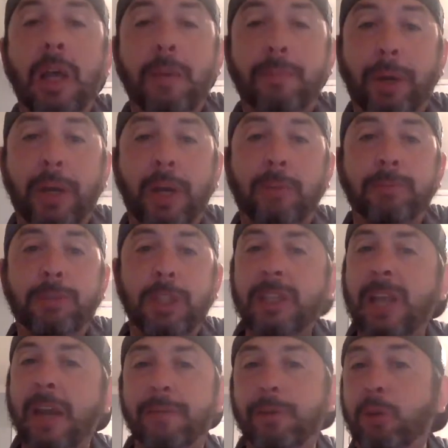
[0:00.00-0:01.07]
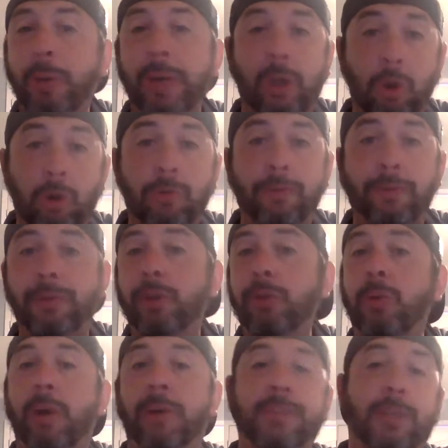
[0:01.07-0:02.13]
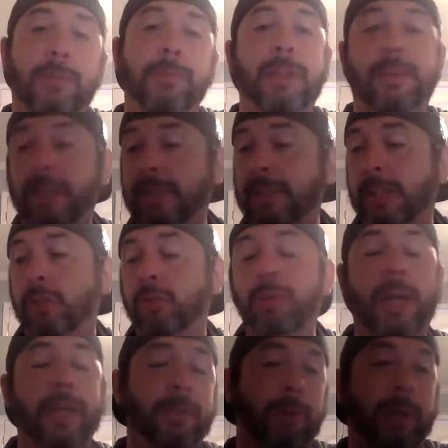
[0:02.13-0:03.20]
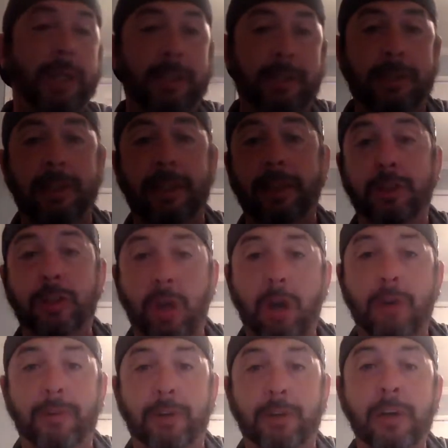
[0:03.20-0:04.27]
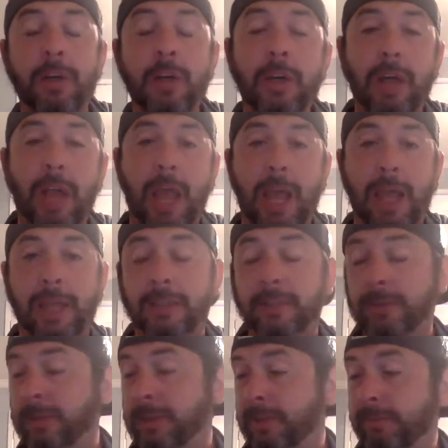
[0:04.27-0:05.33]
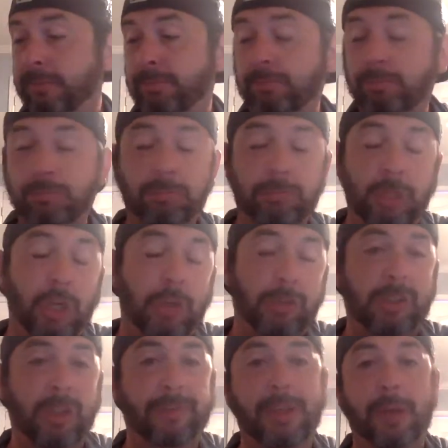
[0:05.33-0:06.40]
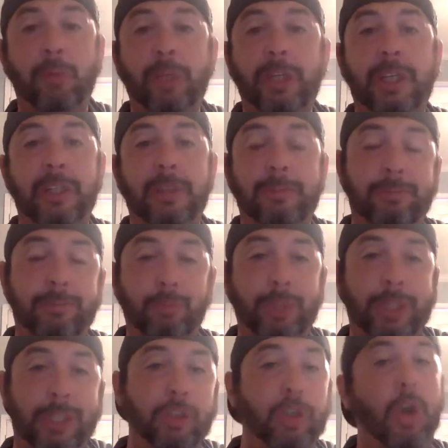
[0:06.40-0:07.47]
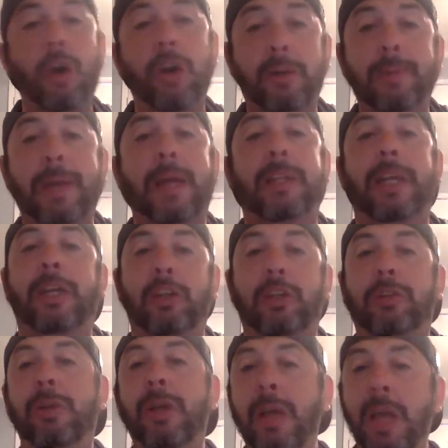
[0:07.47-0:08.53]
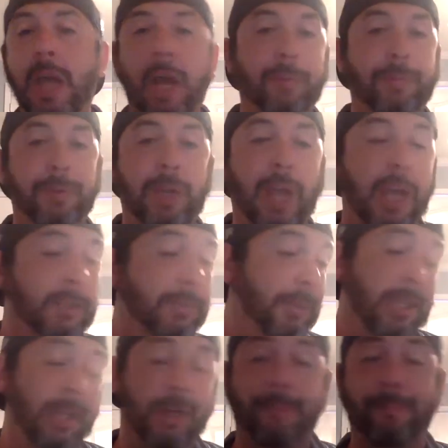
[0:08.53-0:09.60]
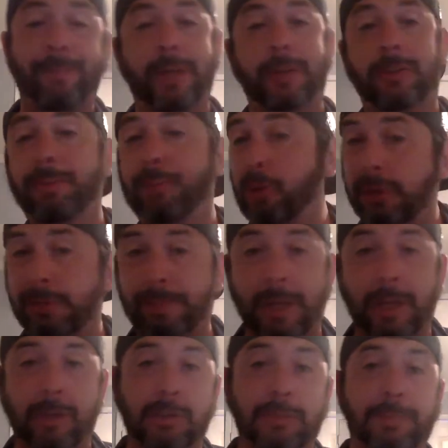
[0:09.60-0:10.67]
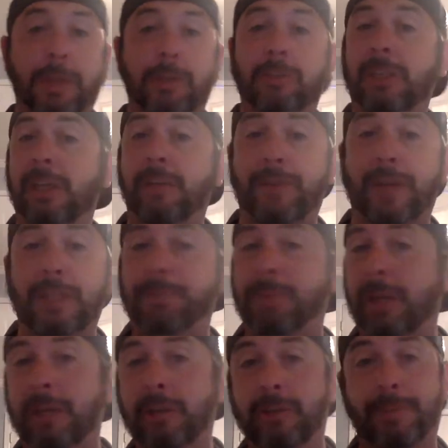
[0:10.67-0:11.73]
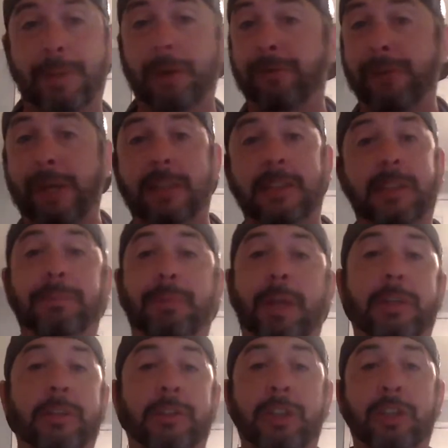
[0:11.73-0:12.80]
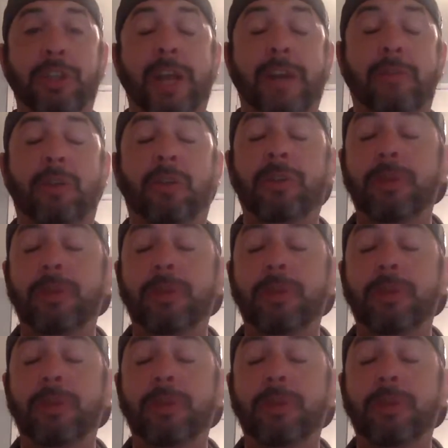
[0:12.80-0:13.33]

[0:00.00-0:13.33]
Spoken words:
But just kind of a quick overview of some of the things that you guys wanted to see us cover and, stuff that we could talk about that could help you guys become better sports bettors, better DFS players, better fantasy players in general.